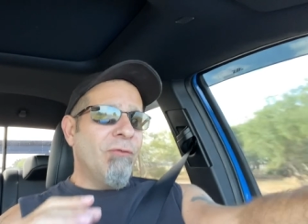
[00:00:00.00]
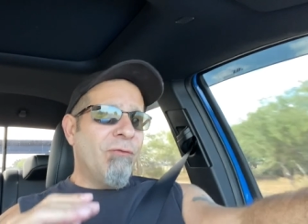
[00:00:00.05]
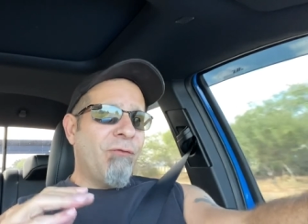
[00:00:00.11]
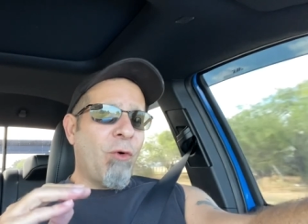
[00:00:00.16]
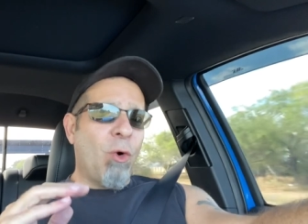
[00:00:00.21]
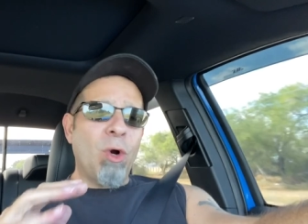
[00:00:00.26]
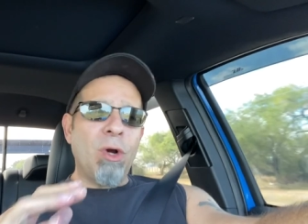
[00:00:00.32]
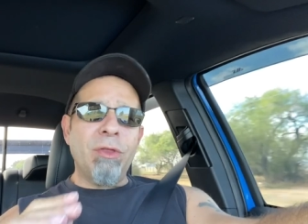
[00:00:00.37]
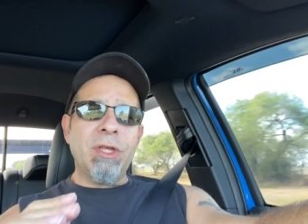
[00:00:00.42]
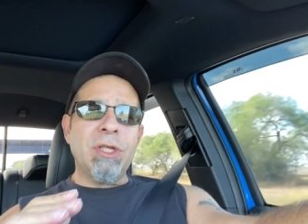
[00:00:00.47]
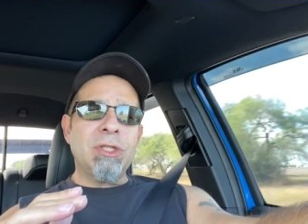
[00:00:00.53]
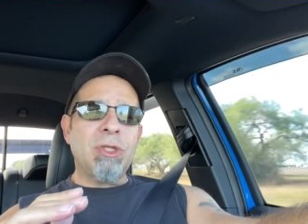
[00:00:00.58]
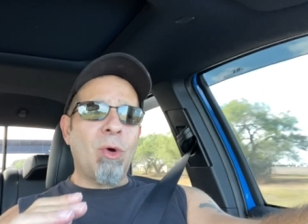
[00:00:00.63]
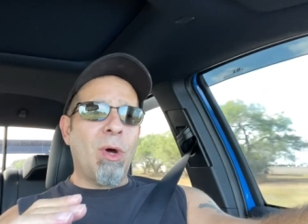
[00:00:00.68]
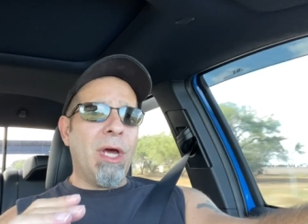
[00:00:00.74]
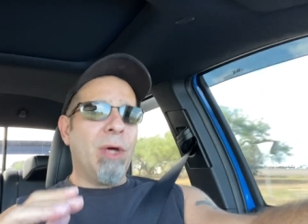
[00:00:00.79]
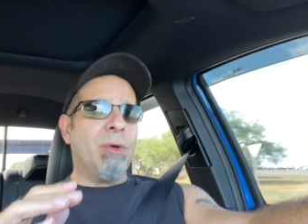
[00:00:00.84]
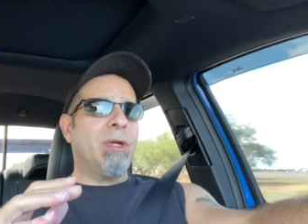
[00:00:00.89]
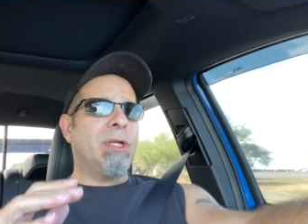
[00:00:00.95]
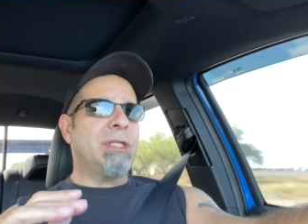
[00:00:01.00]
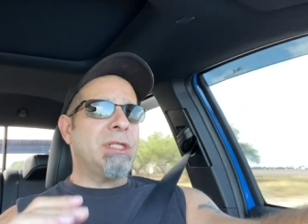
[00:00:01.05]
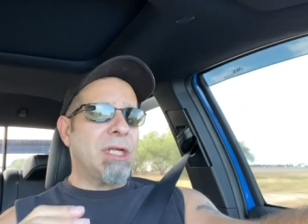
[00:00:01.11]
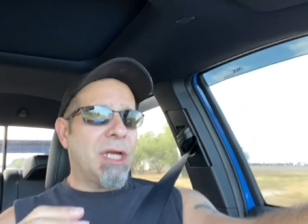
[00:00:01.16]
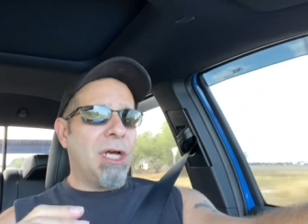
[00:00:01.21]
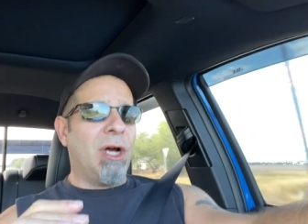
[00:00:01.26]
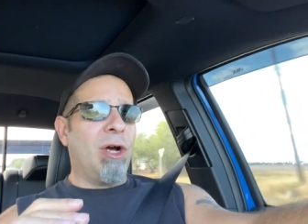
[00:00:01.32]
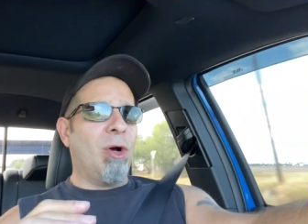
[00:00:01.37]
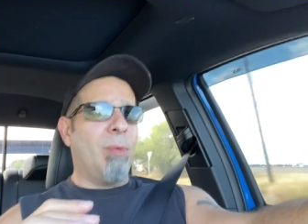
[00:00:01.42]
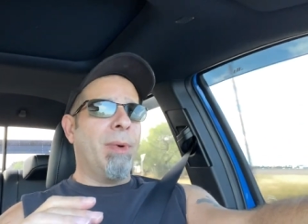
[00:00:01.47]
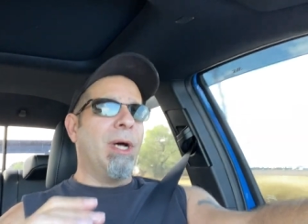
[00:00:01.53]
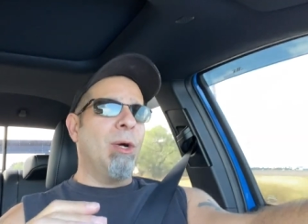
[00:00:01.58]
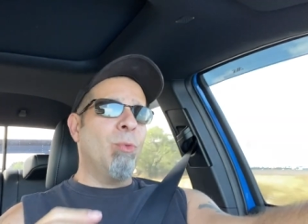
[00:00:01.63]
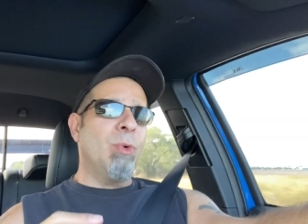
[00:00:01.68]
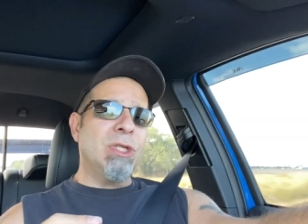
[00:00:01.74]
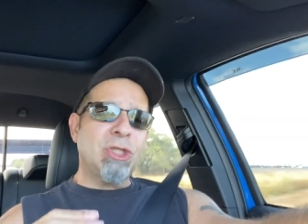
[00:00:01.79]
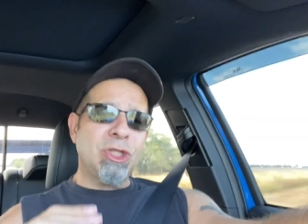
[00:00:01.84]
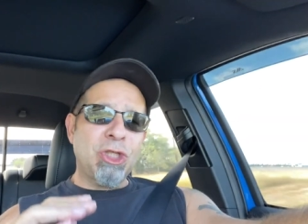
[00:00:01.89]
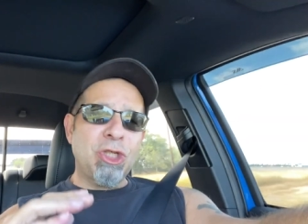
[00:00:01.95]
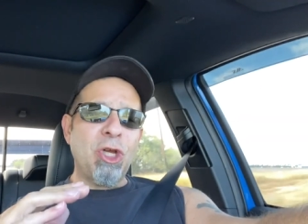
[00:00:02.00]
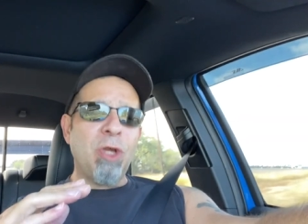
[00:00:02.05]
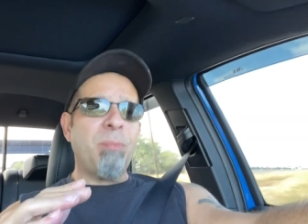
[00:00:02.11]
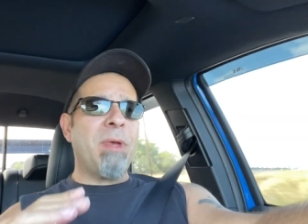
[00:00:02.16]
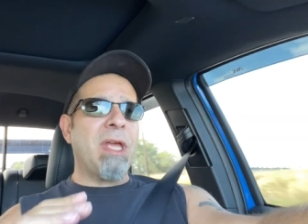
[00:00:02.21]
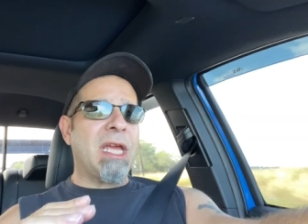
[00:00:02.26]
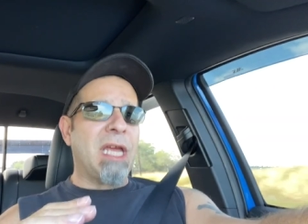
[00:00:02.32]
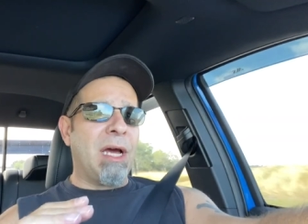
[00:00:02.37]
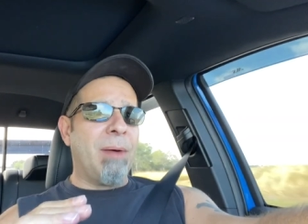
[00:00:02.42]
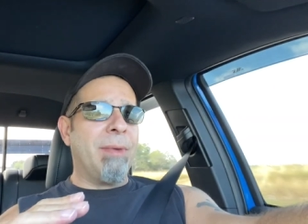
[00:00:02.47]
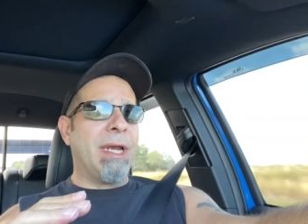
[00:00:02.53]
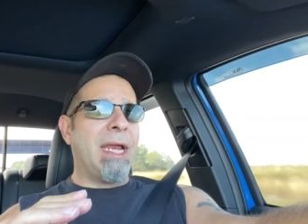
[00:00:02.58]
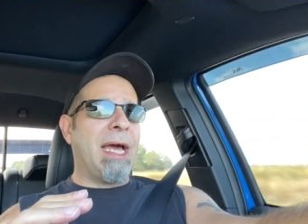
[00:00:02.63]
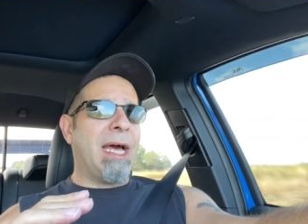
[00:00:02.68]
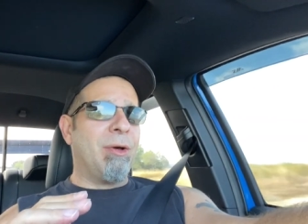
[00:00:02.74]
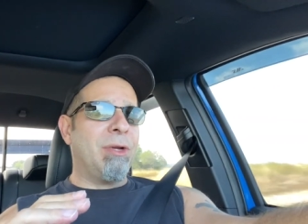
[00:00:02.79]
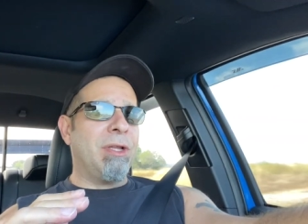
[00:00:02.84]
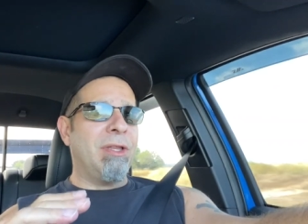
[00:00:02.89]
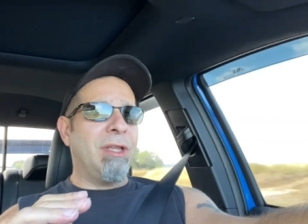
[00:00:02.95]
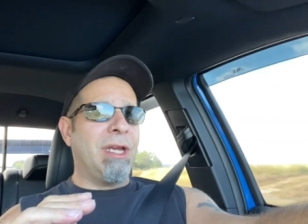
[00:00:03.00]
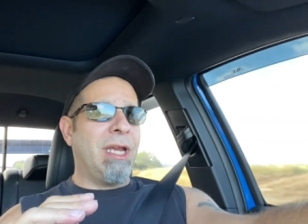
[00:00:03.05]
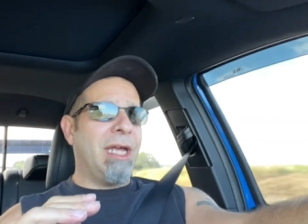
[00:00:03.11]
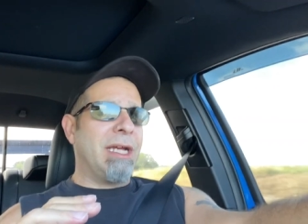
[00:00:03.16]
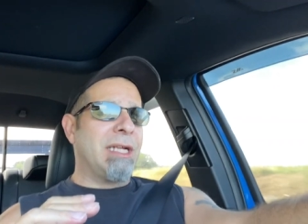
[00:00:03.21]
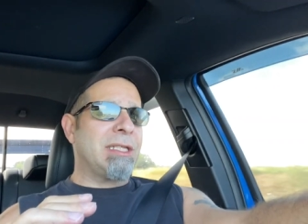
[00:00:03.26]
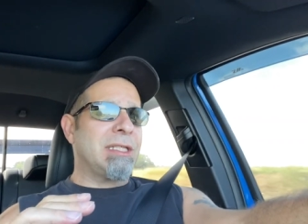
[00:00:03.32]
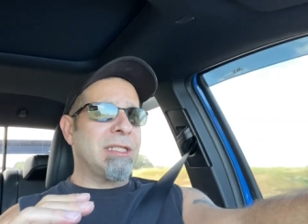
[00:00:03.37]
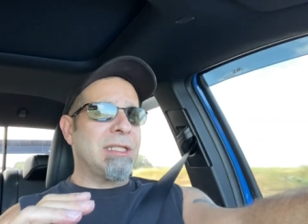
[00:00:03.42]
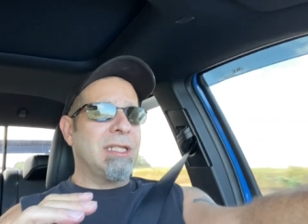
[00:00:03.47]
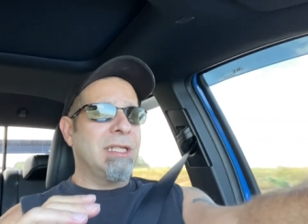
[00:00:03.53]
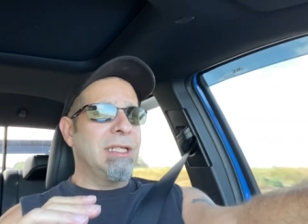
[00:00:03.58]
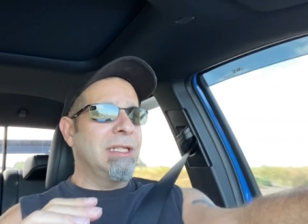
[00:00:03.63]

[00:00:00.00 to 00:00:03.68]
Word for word: for the Toyota Tacoma, which should be coming out in the next,